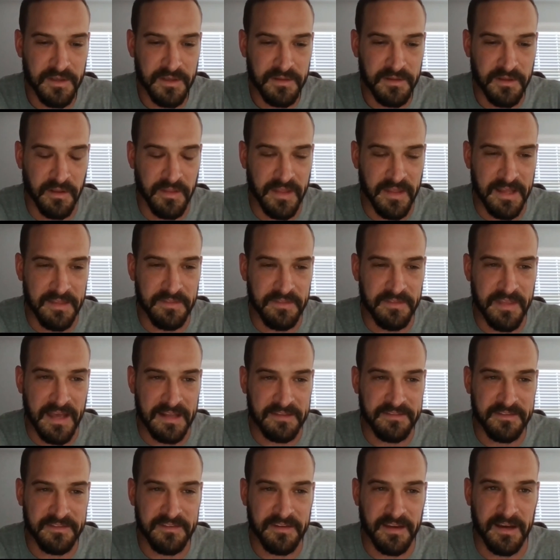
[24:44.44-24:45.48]

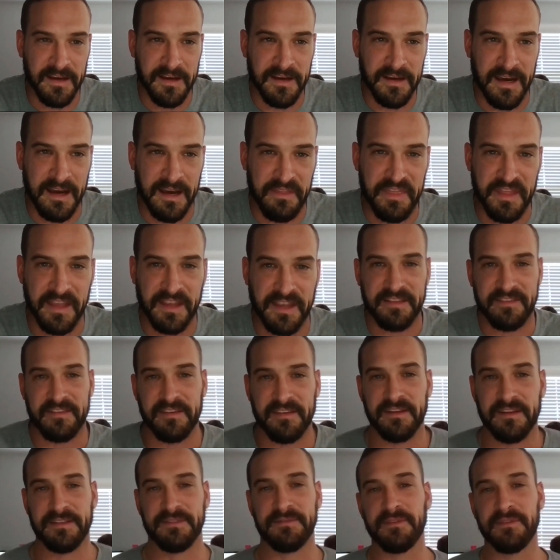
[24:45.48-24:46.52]
that's I think it's
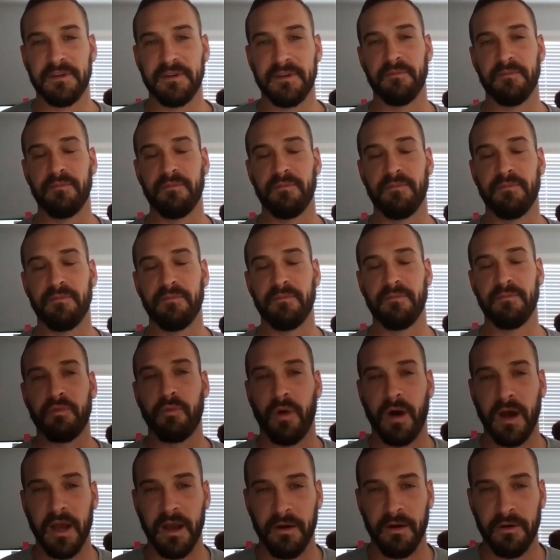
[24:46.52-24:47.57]
a
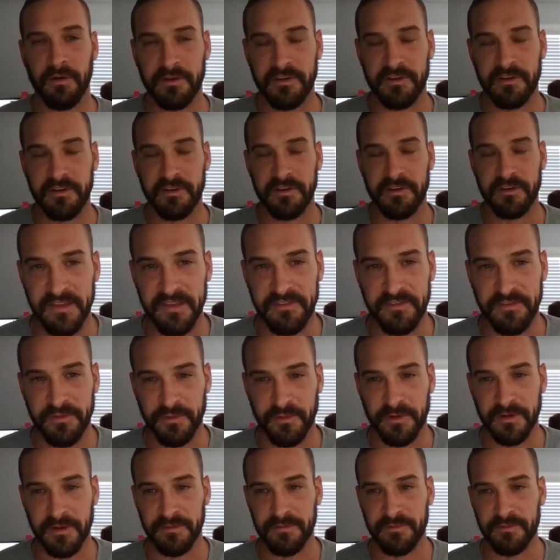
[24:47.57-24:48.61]
worthwhile expense
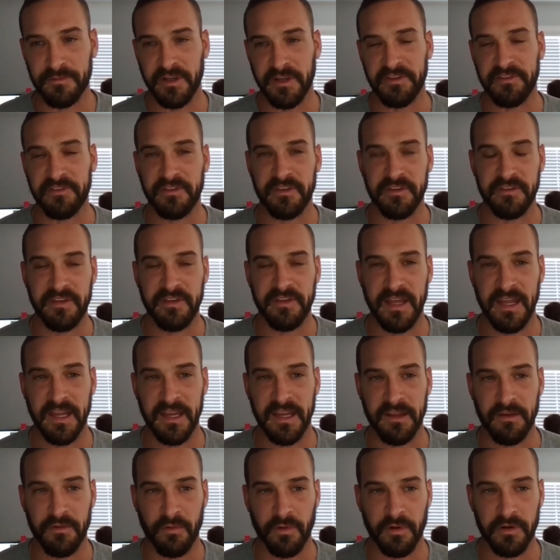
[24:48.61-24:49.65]
or risk to
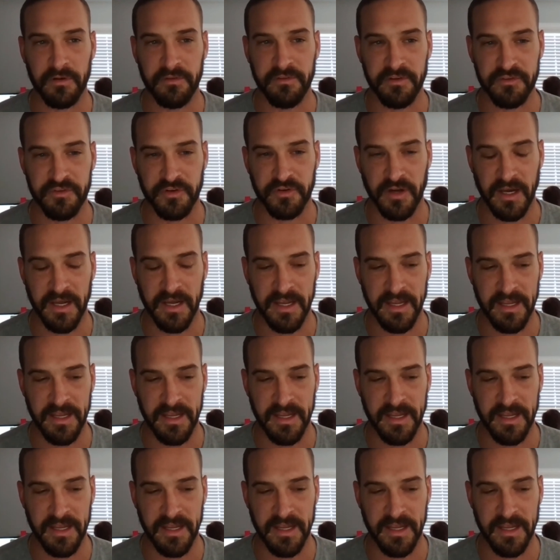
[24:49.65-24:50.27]
take in order to try.